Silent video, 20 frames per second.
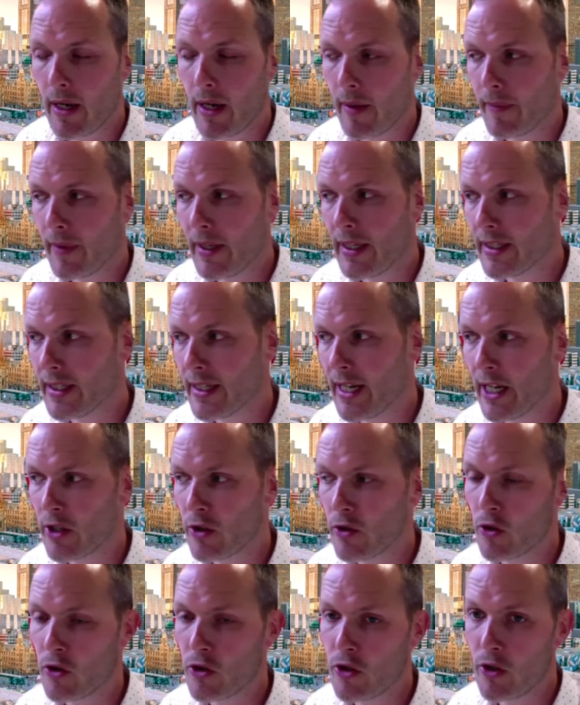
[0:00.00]

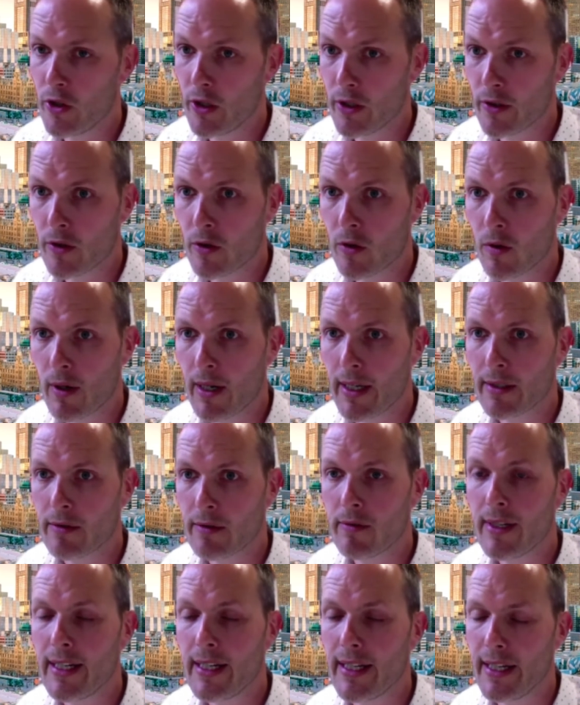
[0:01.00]
international students are always
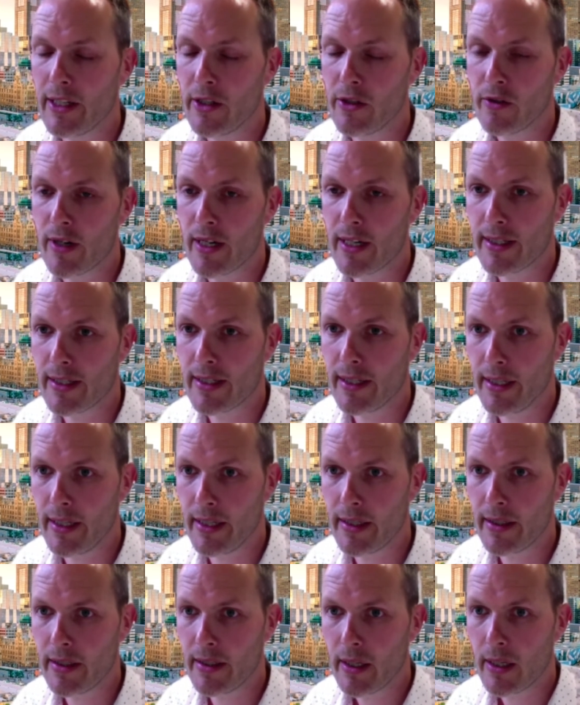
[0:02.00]
really interested
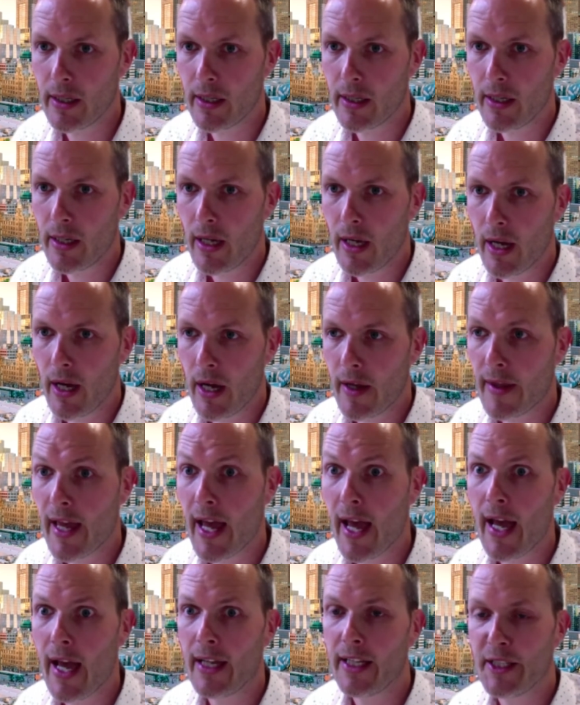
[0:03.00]
in their
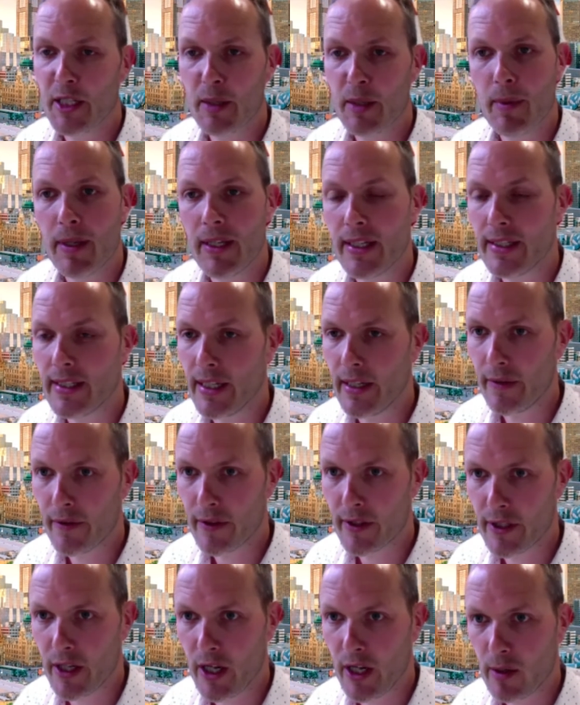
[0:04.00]
eligibility for
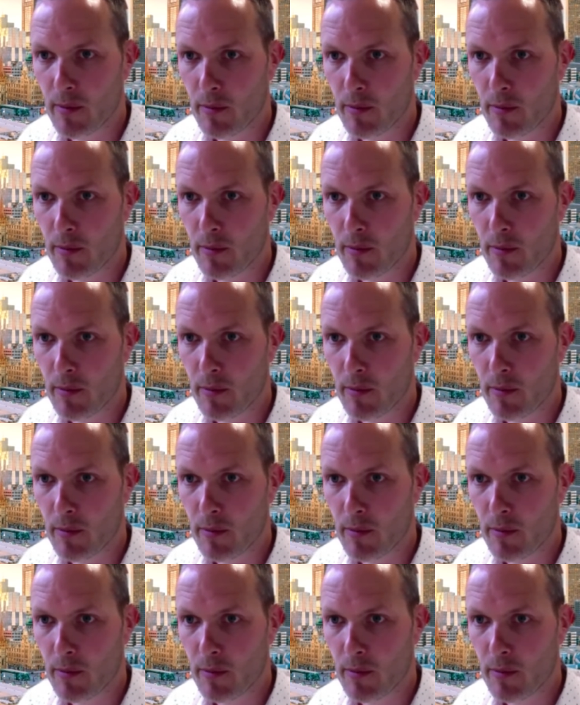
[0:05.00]
certain